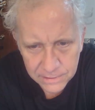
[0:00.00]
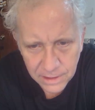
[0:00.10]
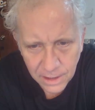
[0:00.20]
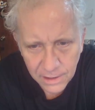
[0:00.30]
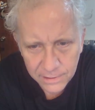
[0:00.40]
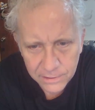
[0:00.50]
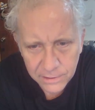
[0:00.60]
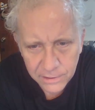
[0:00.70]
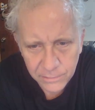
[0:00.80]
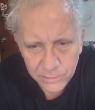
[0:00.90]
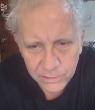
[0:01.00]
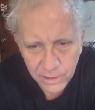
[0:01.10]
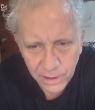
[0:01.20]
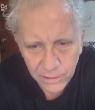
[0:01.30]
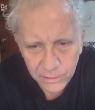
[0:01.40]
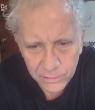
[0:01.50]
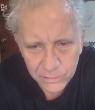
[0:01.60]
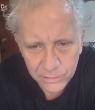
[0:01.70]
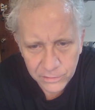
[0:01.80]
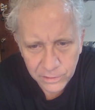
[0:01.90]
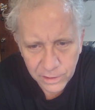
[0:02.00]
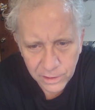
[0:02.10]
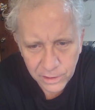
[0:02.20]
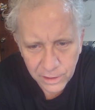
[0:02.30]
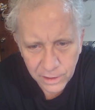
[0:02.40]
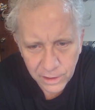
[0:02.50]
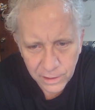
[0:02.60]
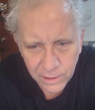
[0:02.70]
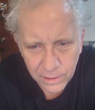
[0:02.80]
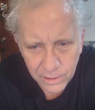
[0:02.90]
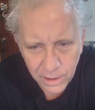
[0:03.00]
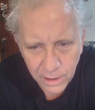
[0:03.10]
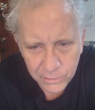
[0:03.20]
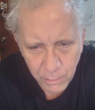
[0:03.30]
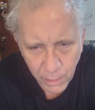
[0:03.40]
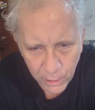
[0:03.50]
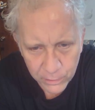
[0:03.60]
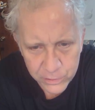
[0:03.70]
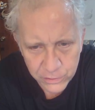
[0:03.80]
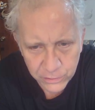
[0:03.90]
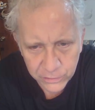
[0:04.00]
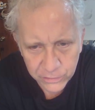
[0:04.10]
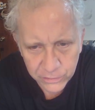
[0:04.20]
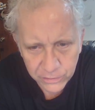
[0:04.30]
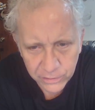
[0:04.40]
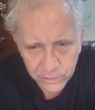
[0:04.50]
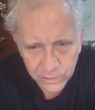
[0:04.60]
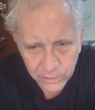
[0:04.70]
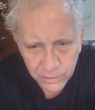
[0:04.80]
they assigned to themselves as poachers